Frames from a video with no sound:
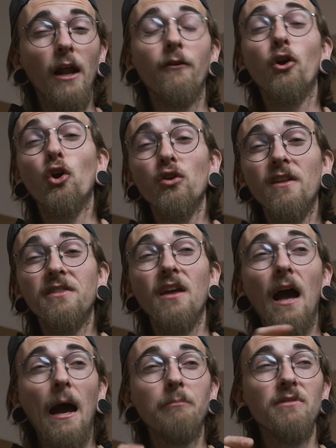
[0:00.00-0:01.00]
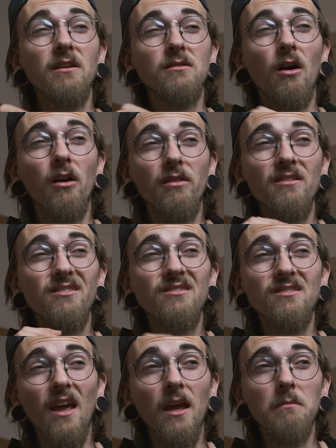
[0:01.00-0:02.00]
I heard that the optics are the
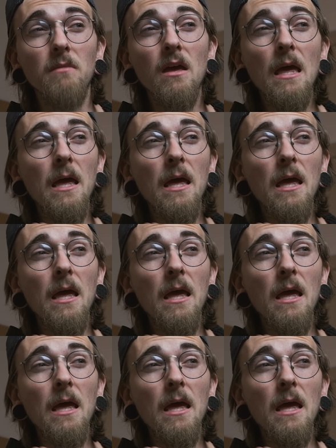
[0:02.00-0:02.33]
same,